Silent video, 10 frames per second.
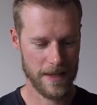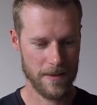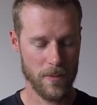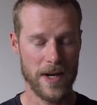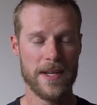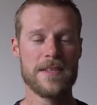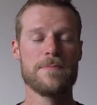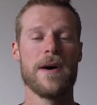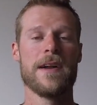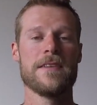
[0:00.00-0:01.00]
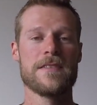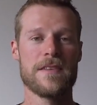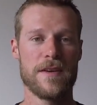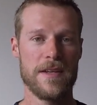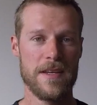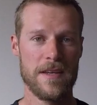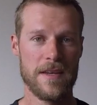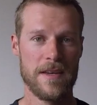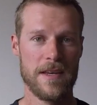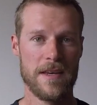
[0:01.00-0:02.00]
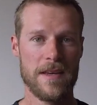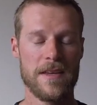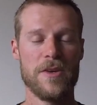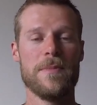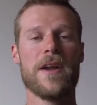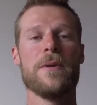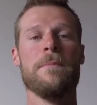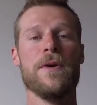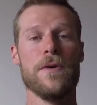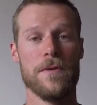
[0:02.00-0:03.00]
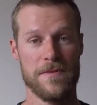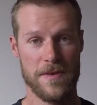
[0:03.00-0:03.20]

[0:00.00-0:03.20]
When it's minus 30, you better move.